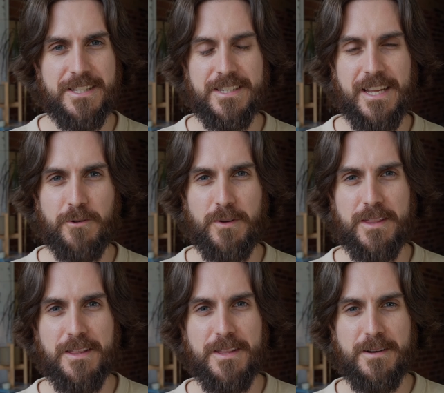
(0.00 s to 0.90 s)
stick
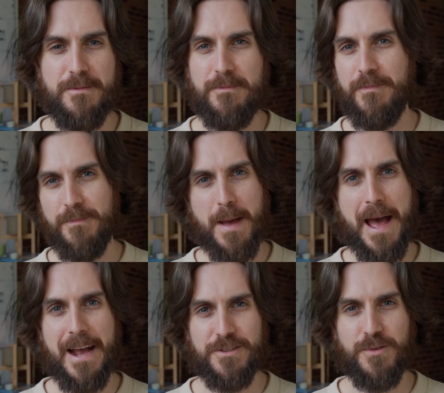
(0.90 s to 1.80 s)
within them,
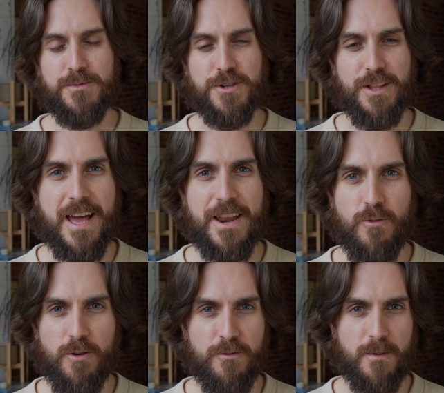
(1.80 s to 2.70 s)
packs from Gillette
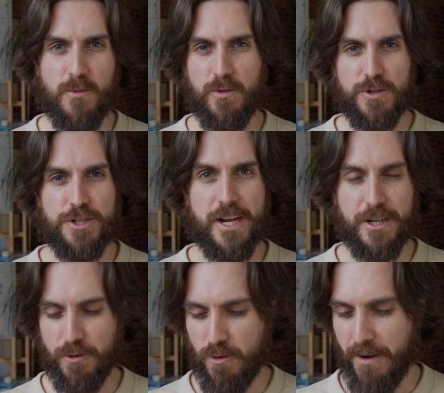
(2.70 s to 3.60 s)
or from
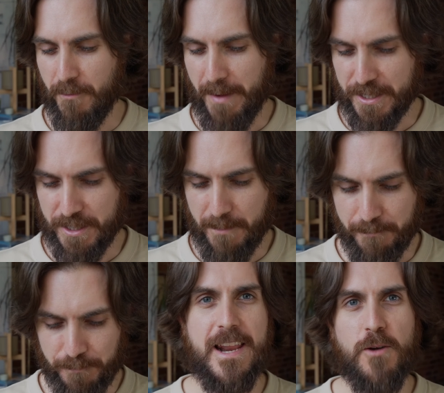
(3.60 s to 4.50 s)
Schick or whoever makes them.
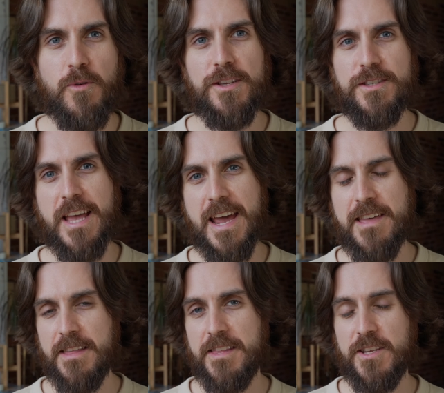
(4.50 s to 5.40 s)
And I will say
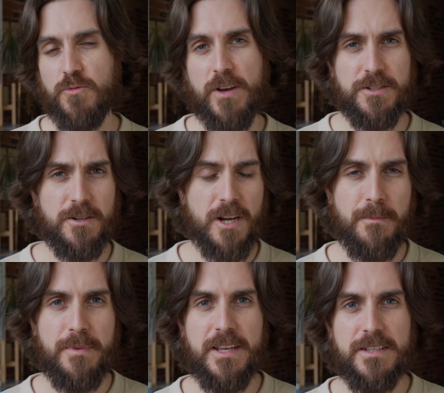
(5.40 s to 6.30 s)
that these razor
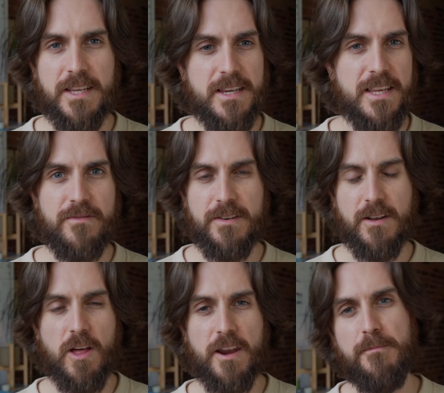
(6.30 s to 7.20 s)
companies and even a
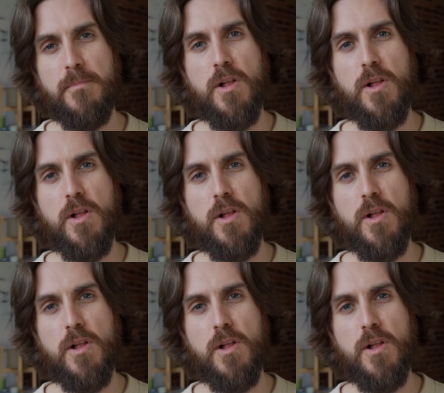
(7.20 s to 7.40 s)
lot of